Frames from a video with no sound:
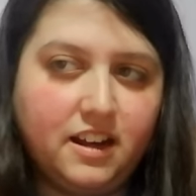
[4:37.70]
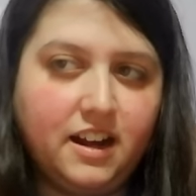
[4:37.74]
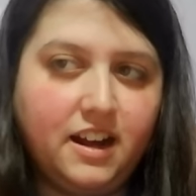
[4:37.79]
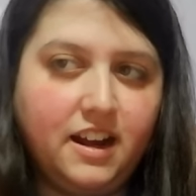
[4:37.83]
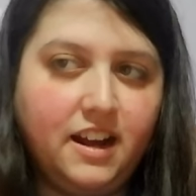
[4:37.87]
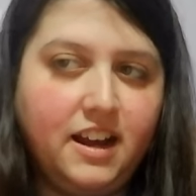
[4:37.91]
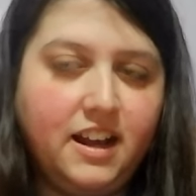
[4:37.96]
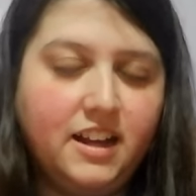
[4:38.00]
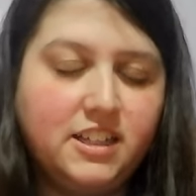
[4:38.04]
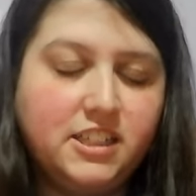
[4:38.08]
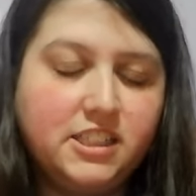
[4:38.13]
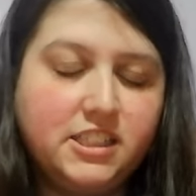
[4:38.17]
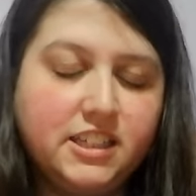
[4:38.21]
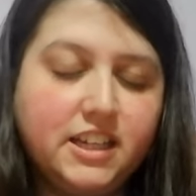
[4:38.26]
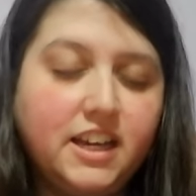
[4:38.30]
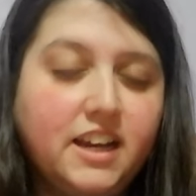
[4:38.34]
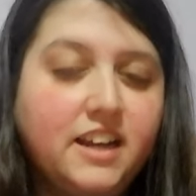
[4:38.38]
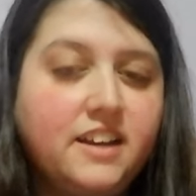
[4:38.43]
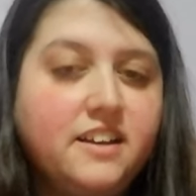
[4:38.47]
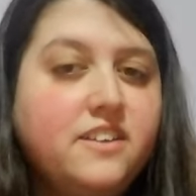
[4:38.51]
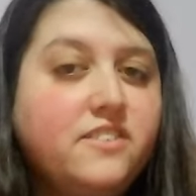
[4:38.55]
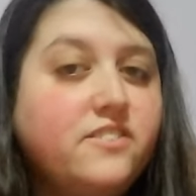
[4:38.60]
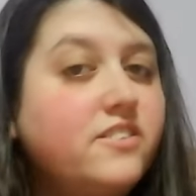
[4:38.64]
actually, I
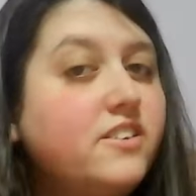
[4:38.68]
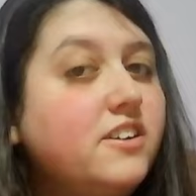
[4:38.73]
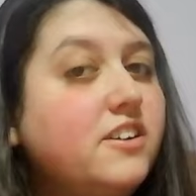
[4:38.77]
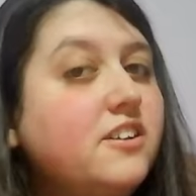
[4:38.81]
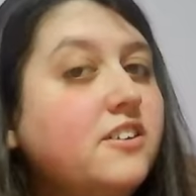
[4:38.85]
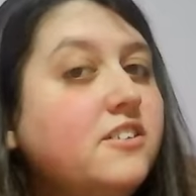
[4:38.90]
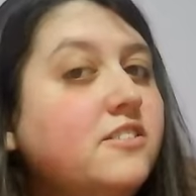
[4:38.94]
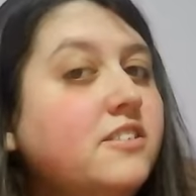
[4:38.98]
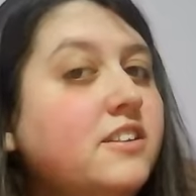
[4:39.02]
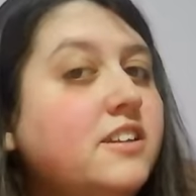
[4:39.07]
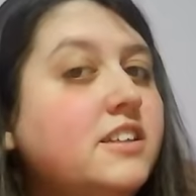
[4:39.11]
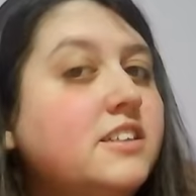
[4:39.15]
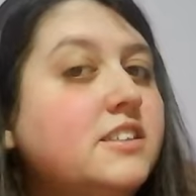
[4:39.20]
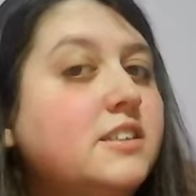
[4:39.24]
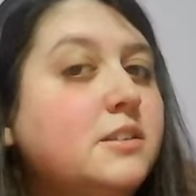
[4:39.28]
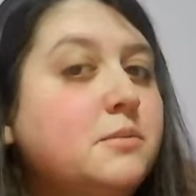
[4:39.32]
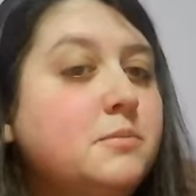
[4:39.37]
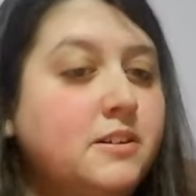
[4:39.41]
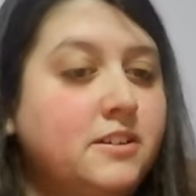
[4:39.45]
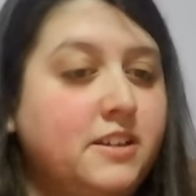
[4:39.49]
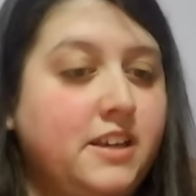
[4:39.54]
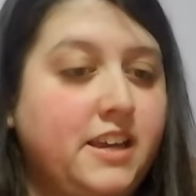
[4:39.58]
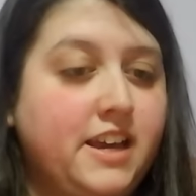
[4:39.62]
never known this
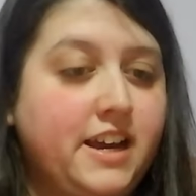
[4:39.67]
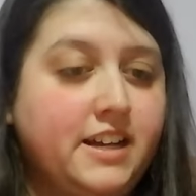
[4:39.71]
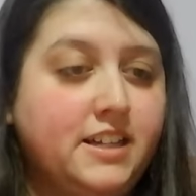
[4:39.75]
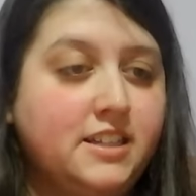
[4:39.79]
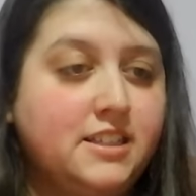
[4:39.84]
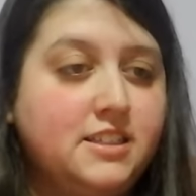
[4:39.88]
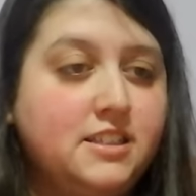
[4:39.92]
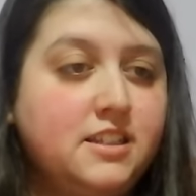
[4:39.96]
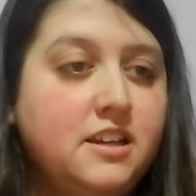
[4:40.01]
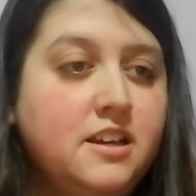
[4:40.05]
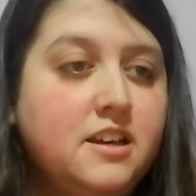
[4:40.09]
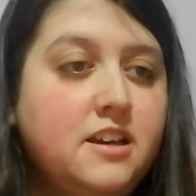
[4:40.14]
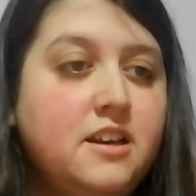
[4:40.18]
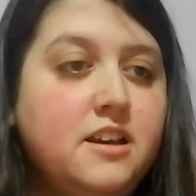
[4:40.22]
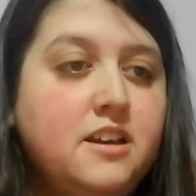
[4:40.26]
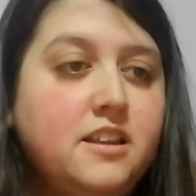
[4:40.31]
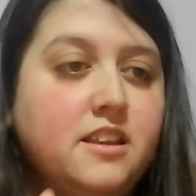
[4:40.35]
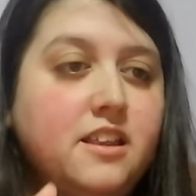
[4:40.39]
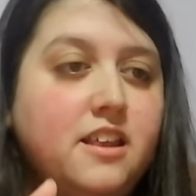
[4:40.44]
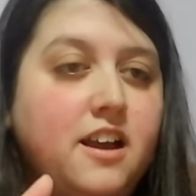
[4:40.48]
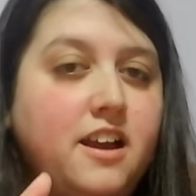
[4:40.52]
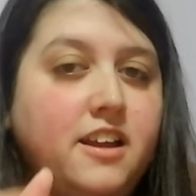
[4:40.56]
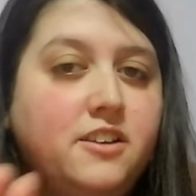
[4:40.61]
about cats.
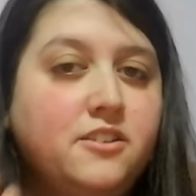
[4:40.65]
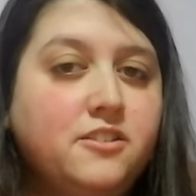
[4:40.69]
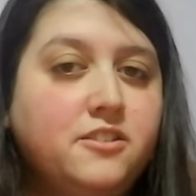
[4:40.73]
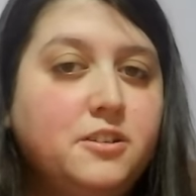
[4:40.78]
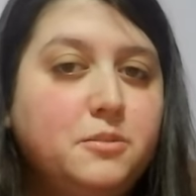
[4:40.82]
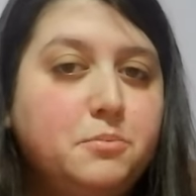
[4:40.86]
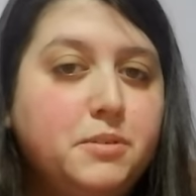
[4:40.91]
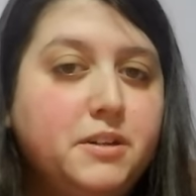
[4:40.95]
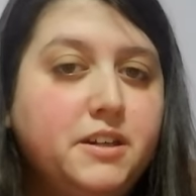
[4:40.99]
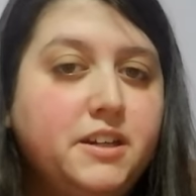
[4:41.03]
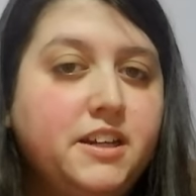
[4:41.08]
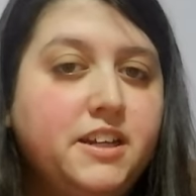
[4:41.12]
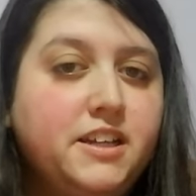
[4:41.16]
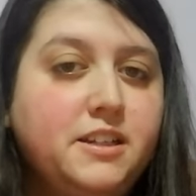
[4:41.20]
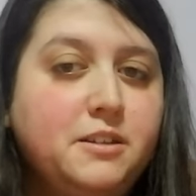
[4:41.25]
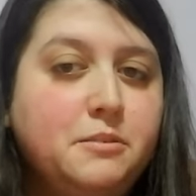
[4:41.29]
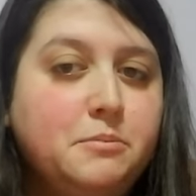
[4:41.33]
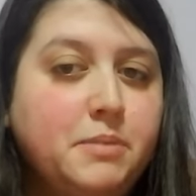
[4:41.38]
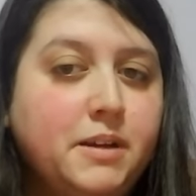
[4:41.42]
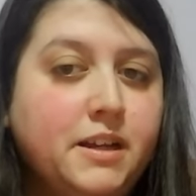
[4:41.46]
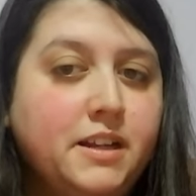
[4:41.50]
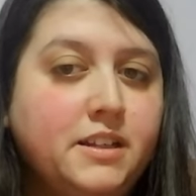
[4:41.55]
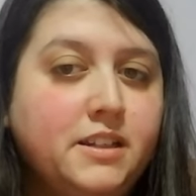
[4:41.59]
I know they're pretty
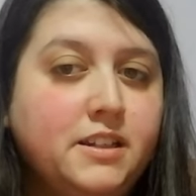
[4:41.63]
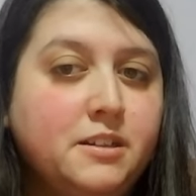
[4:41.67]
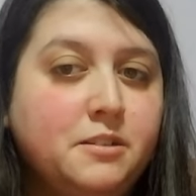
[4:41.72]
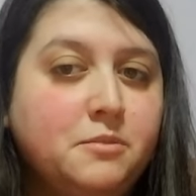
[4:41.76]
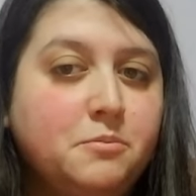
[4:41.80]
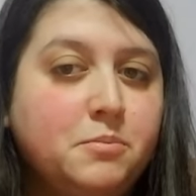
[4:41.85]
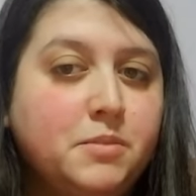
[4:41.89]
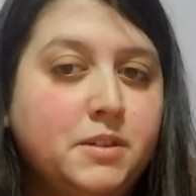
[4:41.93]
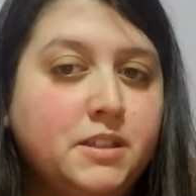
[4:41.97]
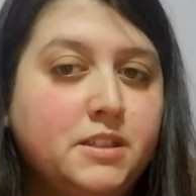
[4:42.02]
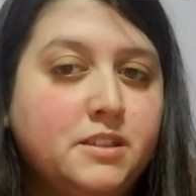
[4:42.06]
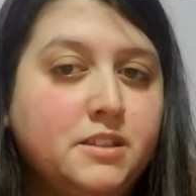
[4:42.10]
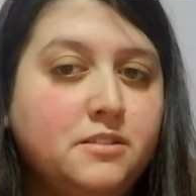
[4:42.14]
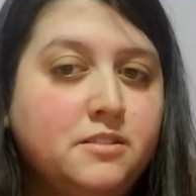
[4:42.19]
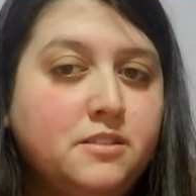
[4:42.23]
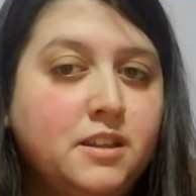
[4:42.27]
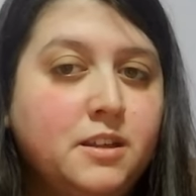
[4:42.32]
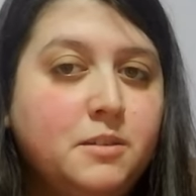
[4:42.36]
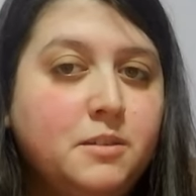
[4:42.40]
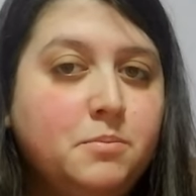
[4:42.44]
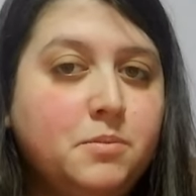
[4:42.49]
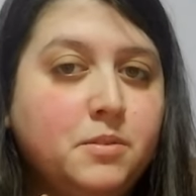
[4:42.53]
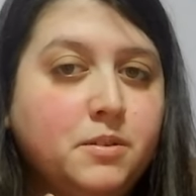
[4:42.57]
independent, but do
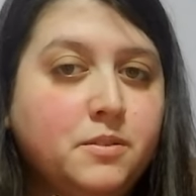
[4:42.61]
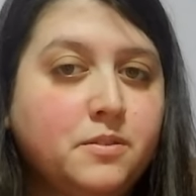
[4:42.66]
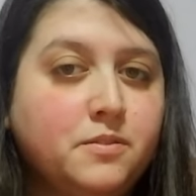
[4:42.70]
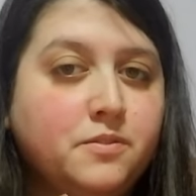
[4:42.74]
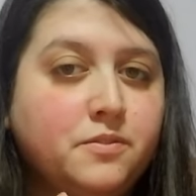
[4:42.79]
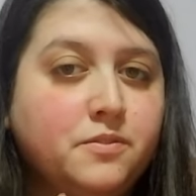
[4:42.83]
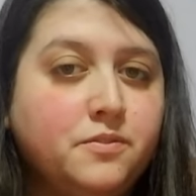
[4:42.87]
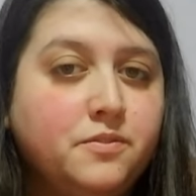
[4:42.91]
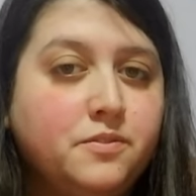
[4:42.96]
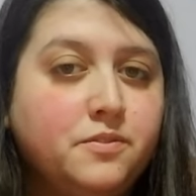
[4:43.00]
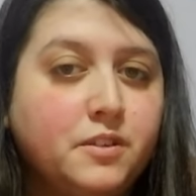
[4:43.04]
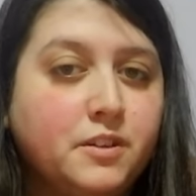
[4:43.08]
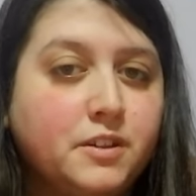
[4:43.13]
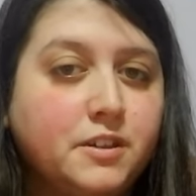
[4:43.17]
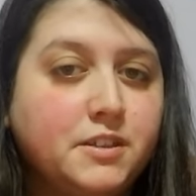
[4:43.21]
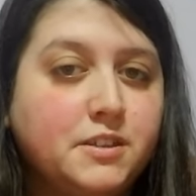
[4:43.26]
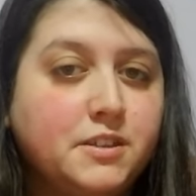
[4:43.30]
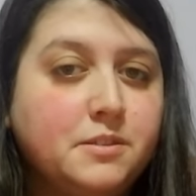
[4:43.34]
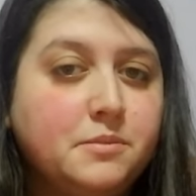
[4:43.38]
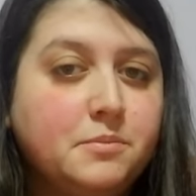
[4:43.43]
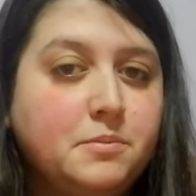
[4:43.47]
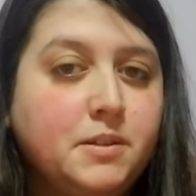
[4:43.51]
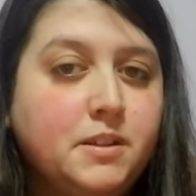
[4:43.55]
they prefer
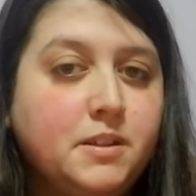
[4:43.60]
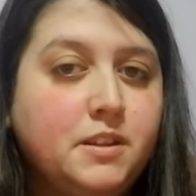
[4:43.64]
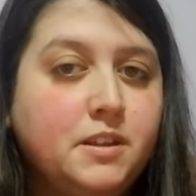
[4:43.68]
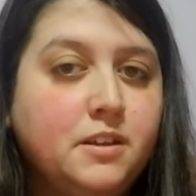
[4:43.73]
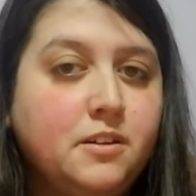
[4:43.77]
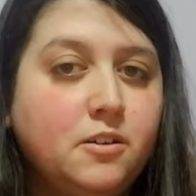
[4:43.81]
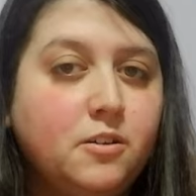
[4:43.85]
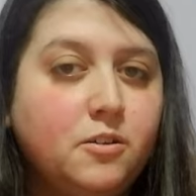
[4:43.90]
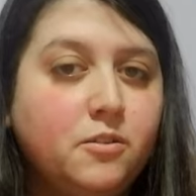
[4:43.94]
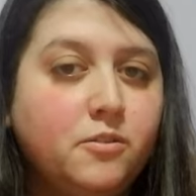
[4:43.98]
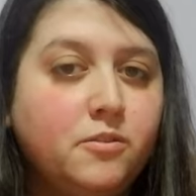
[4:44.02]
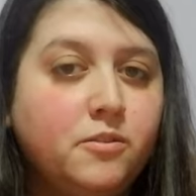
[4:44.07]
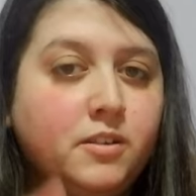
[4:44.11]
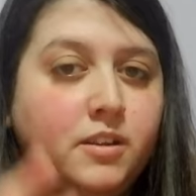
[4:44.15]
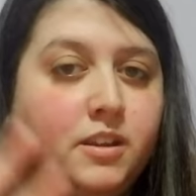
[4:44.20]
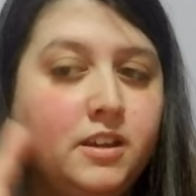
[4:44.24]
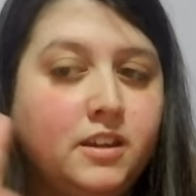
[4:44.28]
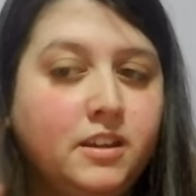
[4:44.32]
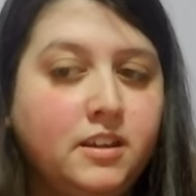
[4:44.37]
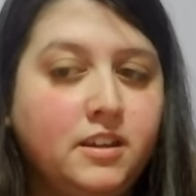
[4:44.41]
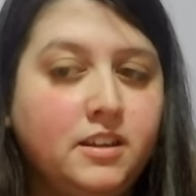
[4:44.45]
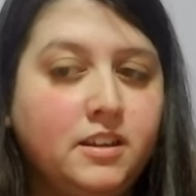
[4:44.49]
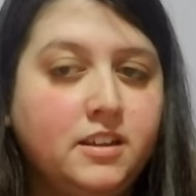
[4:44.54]
to be the
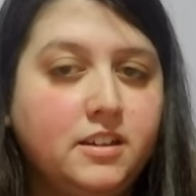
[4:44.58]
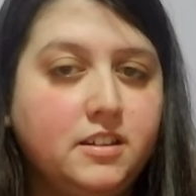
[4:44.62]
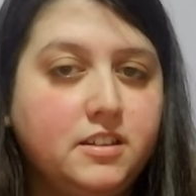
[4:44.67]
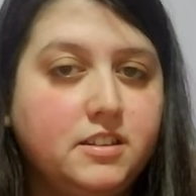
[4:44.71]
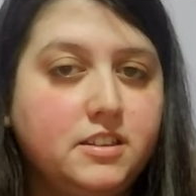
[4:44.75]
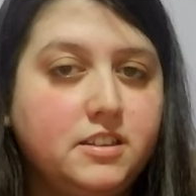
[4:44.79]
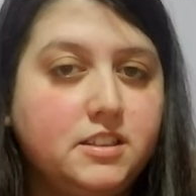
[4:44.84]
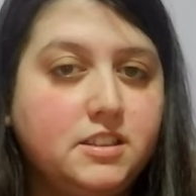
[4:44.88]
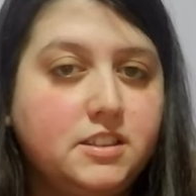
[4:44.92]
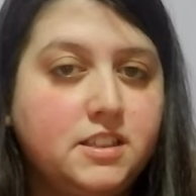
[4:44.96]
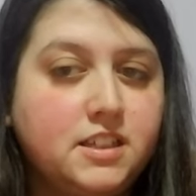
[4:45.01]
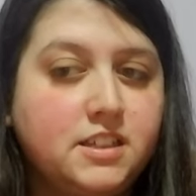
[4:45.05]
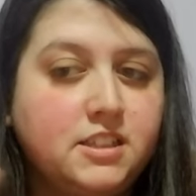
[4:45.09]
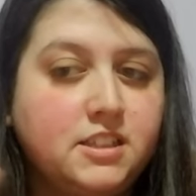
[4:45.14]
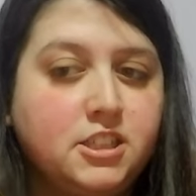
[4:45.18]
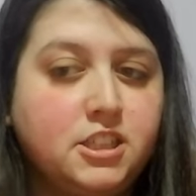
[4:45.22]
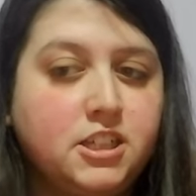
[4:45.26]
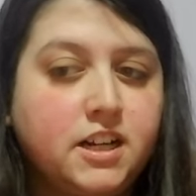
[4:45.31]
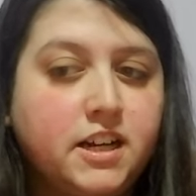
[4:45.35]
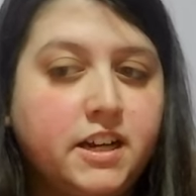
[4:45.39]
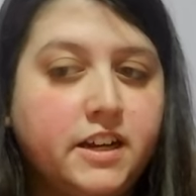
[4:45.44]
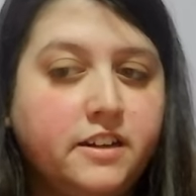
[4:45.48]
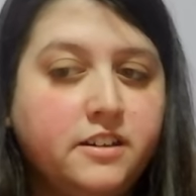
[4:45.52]
only said
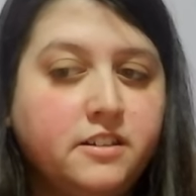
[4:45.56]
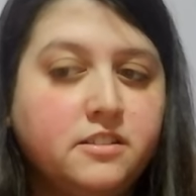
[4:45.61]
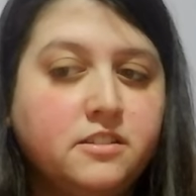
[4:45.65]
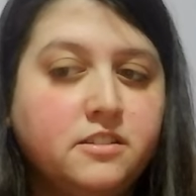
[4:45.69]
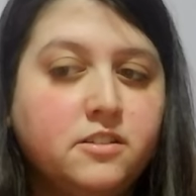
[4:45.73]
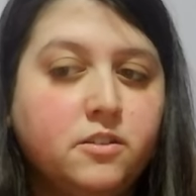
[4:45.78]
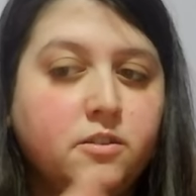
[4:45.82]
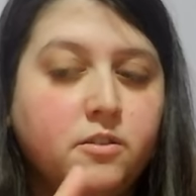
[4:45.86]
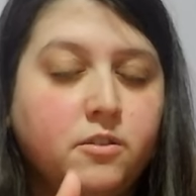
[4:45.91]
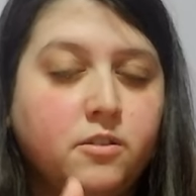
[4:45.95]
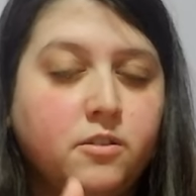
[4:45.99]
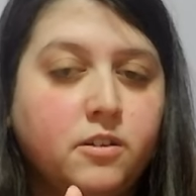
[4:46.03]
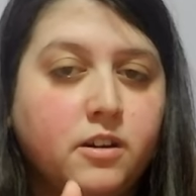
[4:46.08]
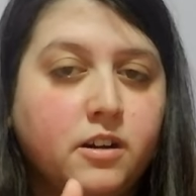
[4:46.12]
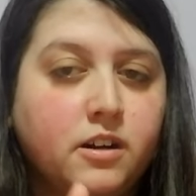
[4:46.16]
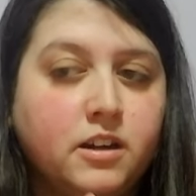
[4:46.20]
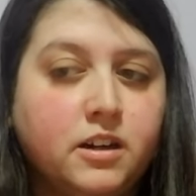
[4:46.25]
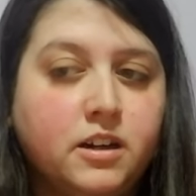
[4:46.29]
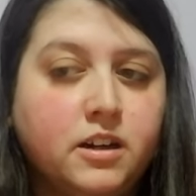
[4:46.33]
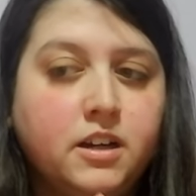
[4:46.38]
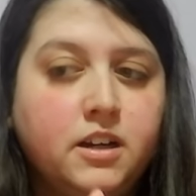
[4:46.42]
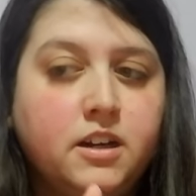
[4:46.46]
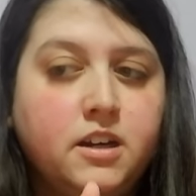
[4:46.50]
child, or